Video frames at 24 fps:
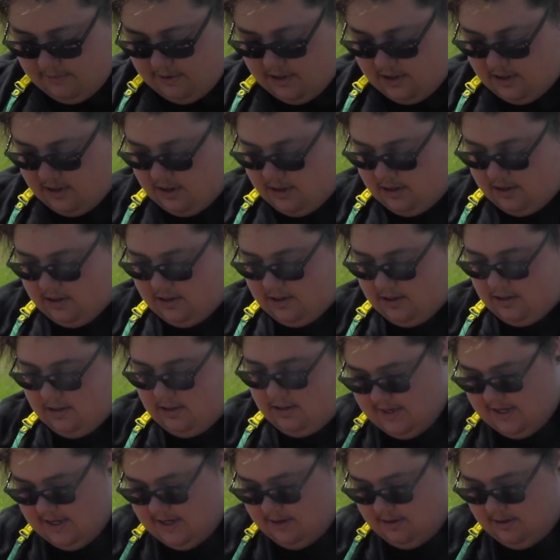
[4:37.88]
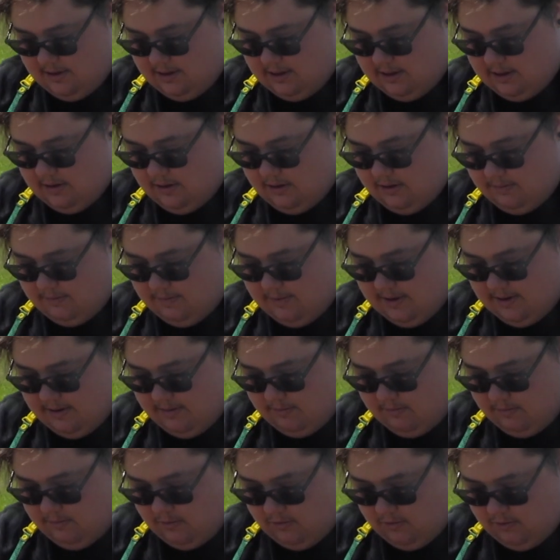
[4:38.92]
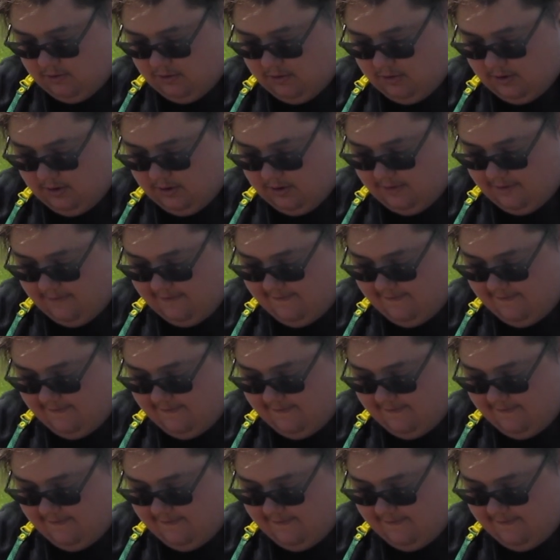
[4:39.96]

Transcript: gonna be a little bit more